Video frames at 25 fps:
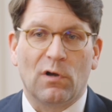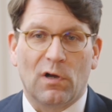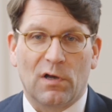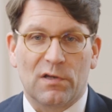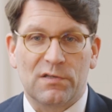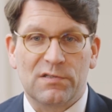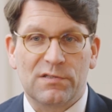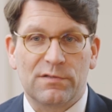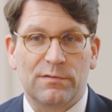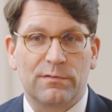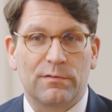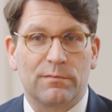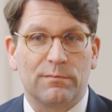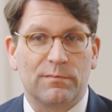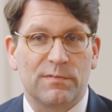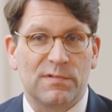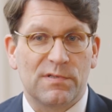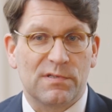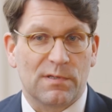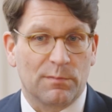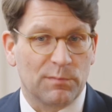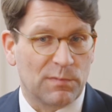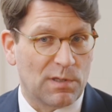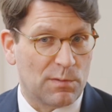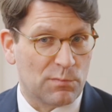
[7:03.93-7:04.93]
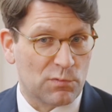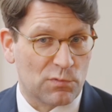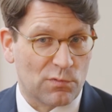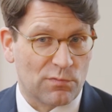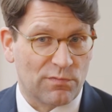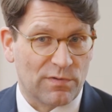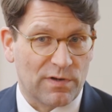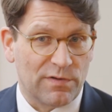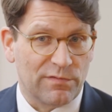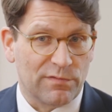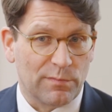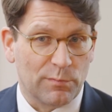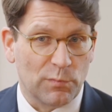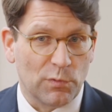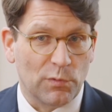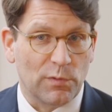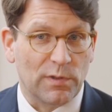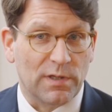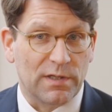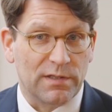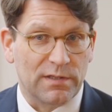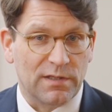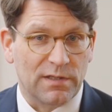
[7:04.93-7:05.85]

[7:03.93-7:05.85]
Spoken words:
cost, we sometimes refrain from doing